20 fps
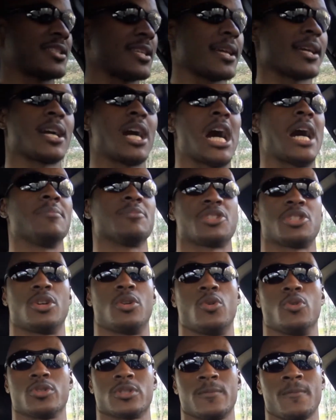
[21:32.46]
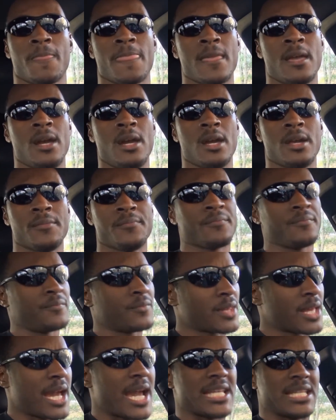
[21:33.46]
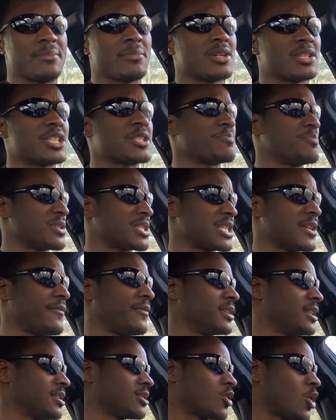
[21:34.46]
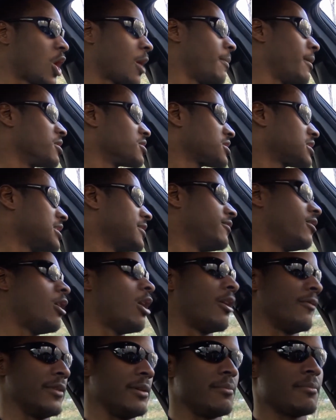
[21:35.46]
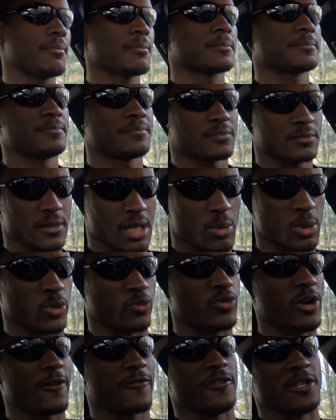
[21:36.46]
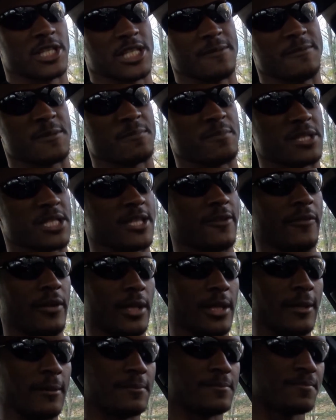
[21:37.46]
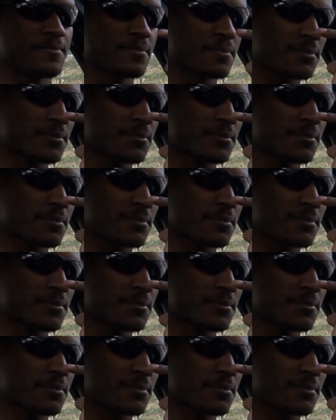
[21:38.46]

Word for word: sitcom shows. And I'm going to specifically talk about Steve Harvey. I want to reference him specifically.